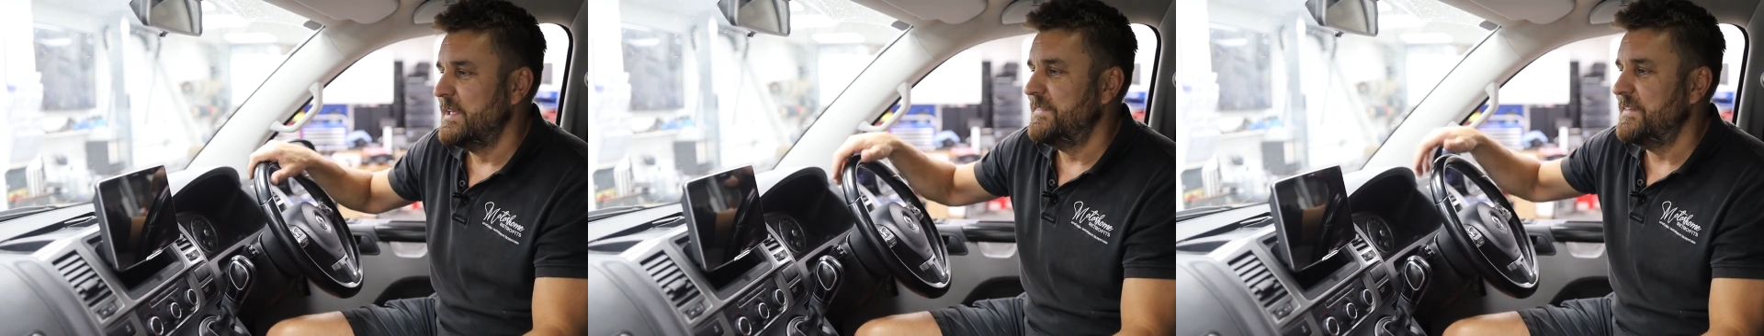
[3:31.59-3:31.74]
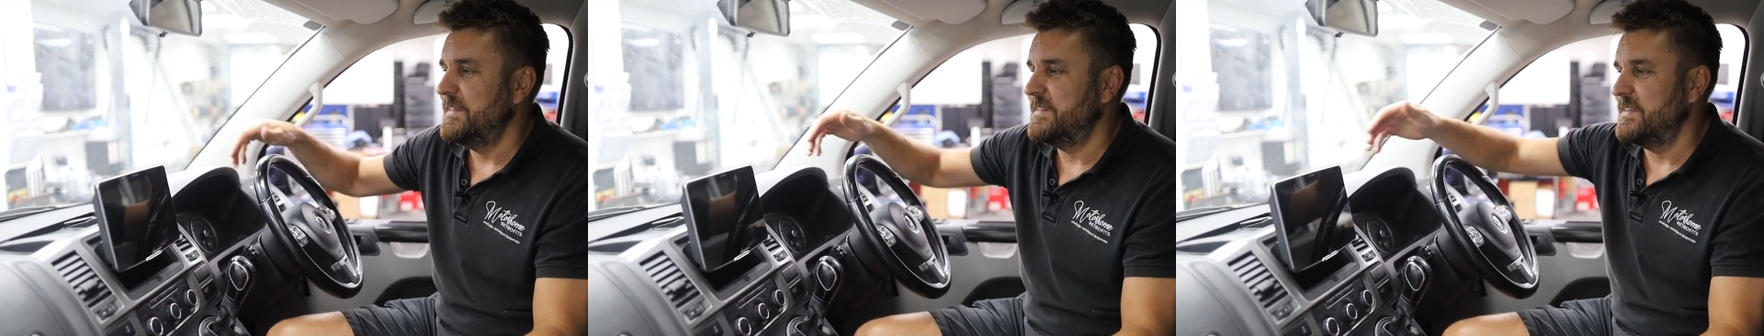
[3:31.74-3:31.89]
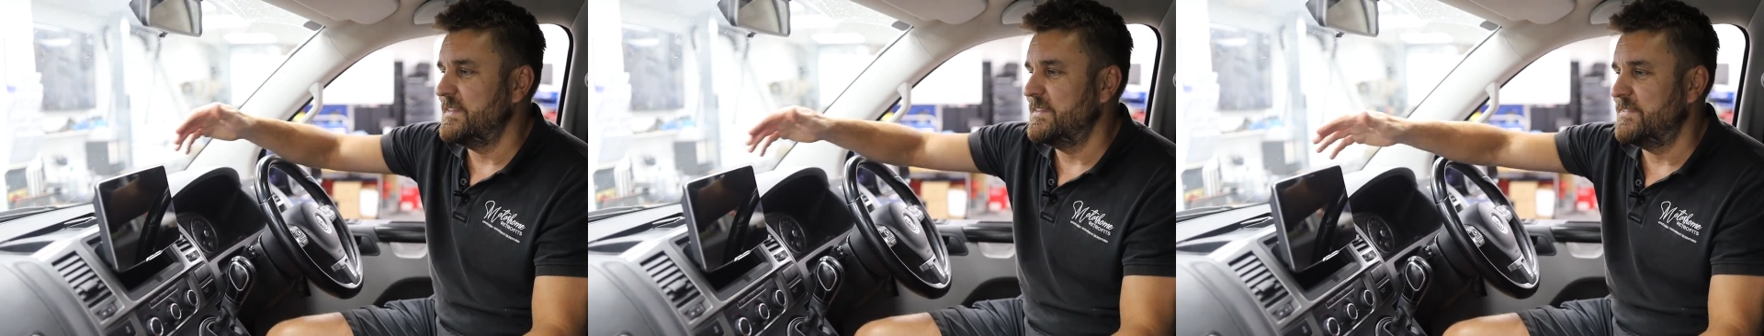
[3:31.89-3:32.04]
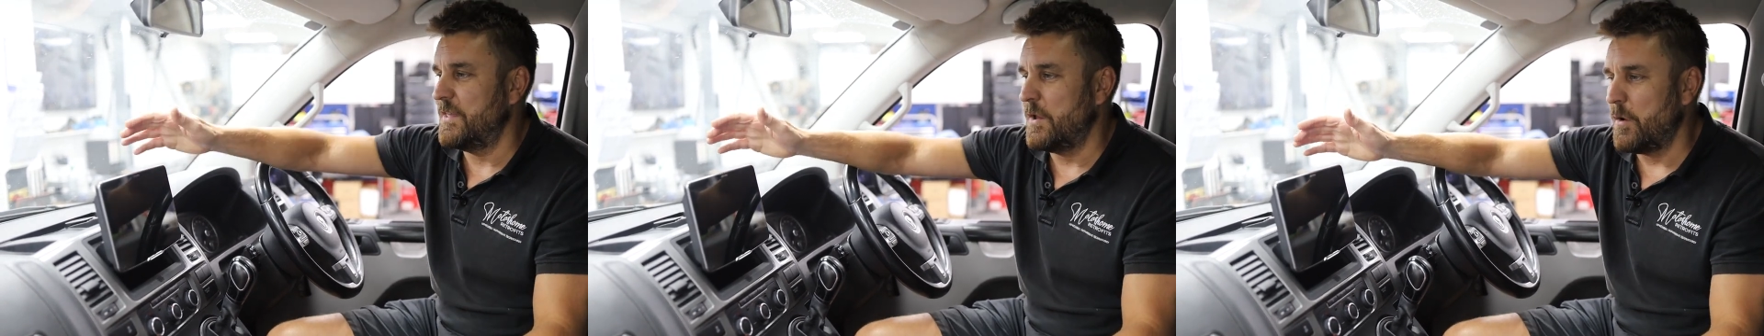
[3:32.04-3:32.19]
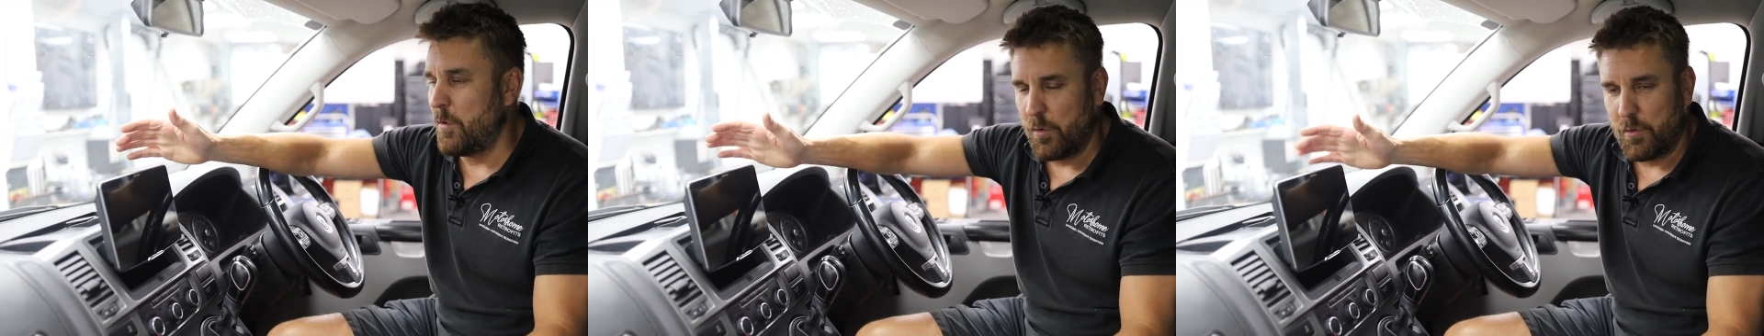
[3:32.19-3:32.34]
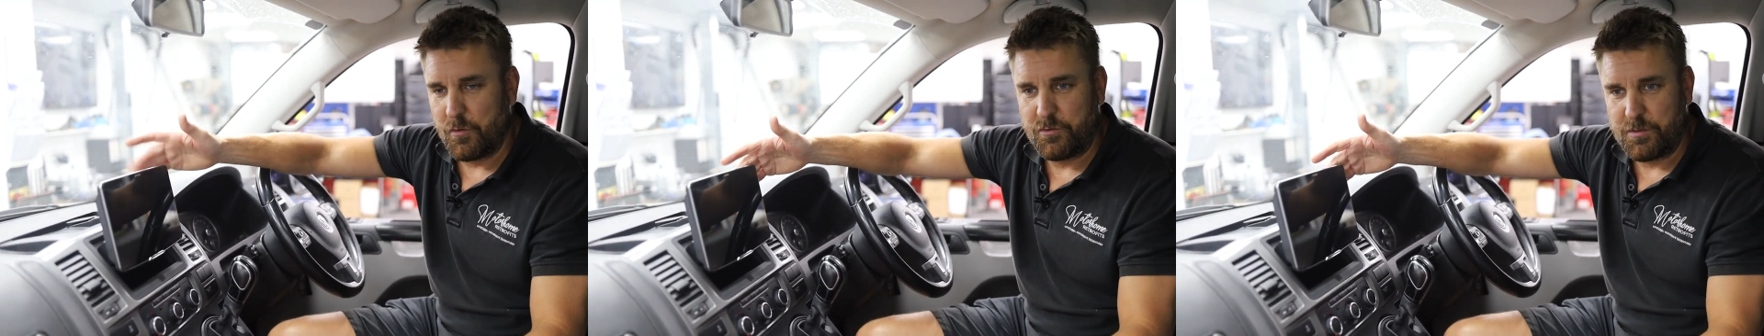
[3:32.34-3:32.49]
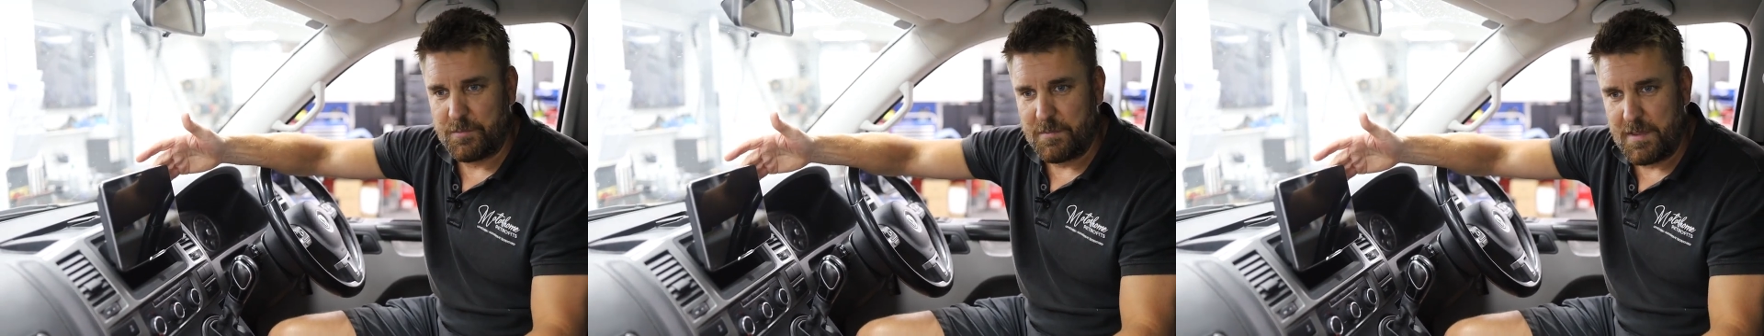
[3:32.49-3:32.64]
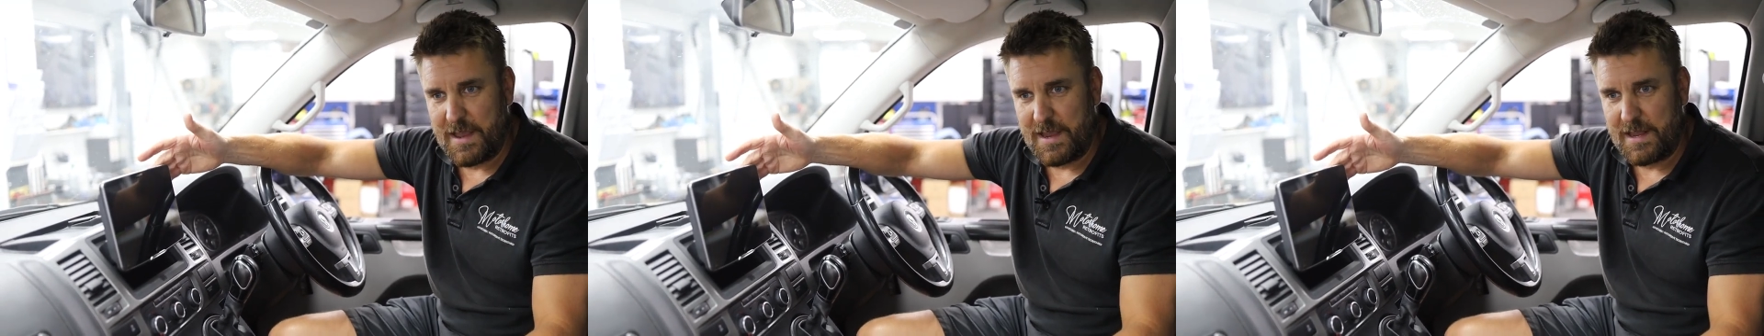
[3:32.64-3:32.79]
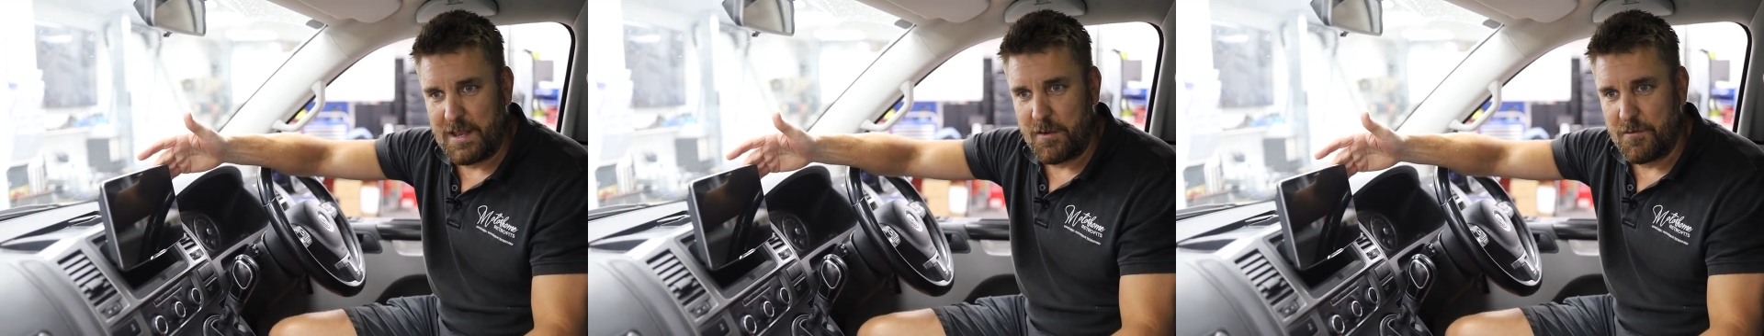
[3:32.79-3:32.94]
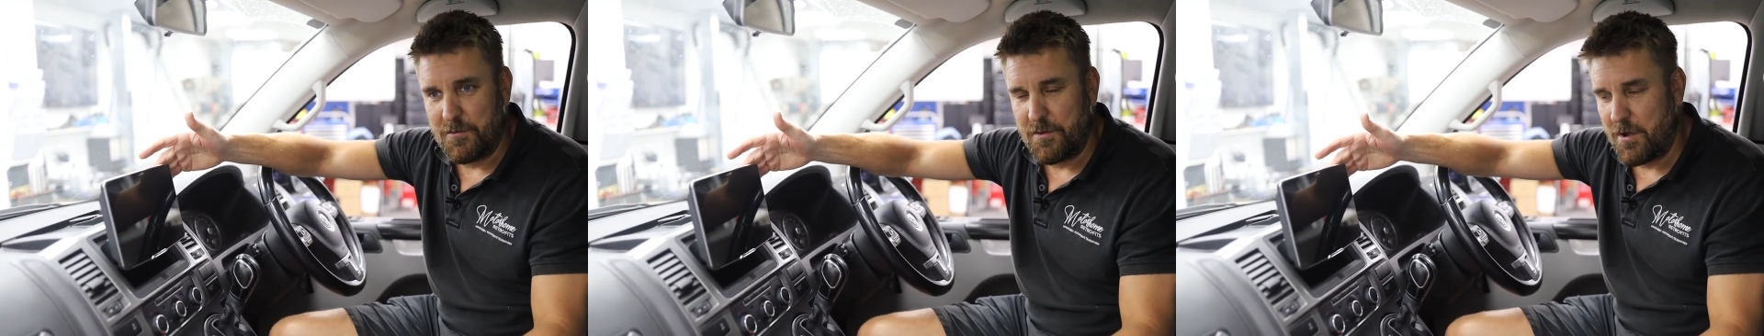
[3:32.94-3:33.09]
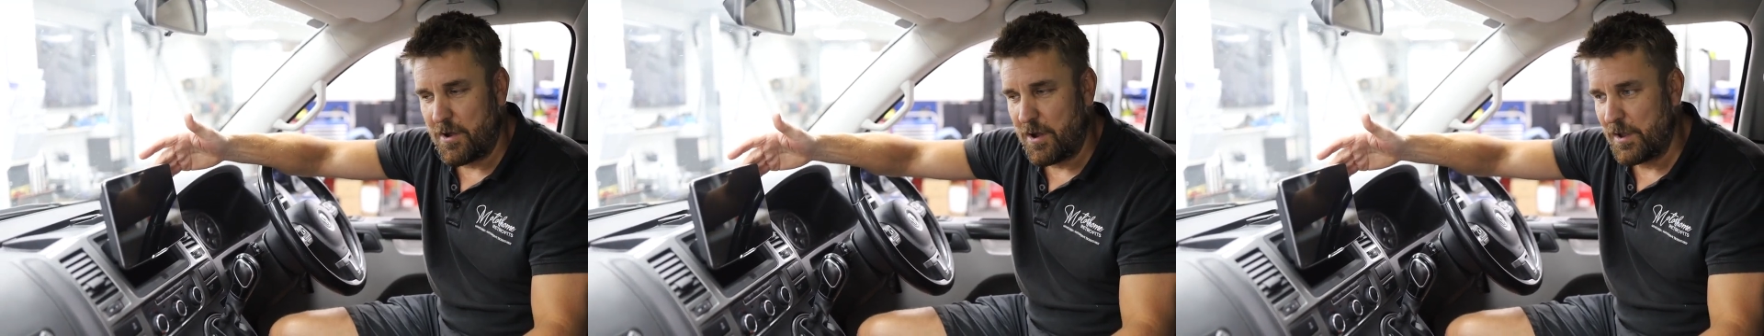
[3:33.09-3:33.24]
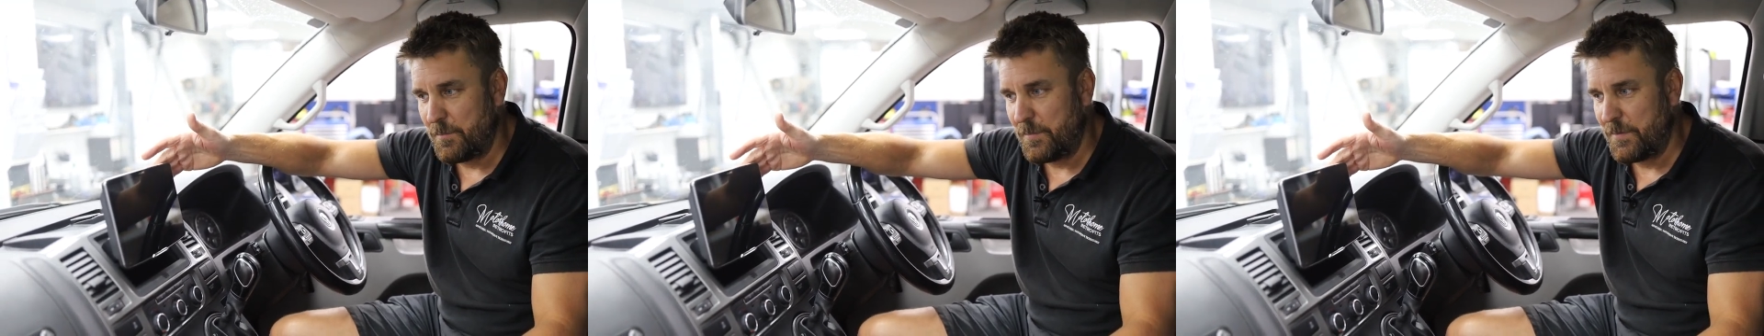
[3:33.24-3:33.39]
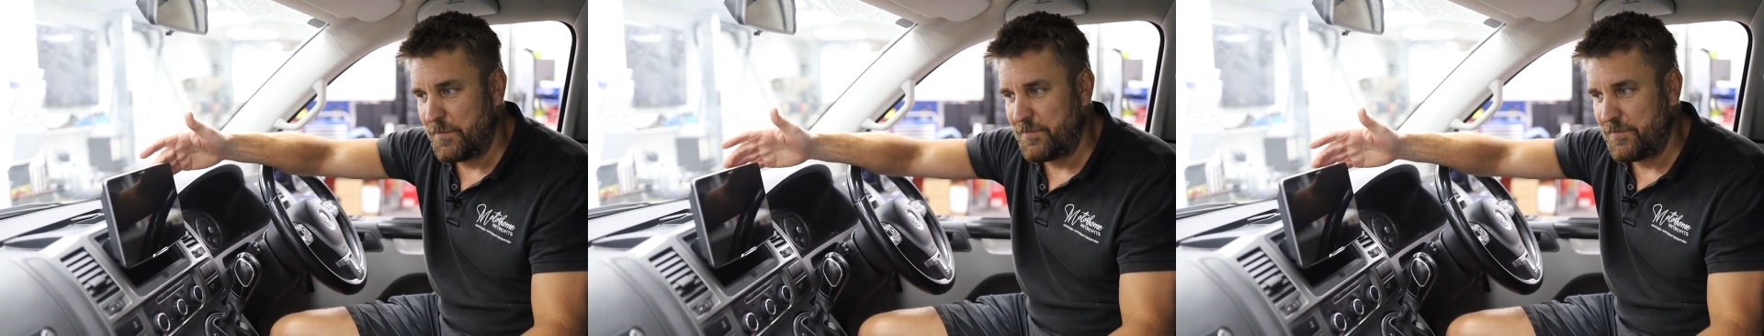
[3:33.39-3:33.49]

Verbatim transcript: This is the awesome Halo 9.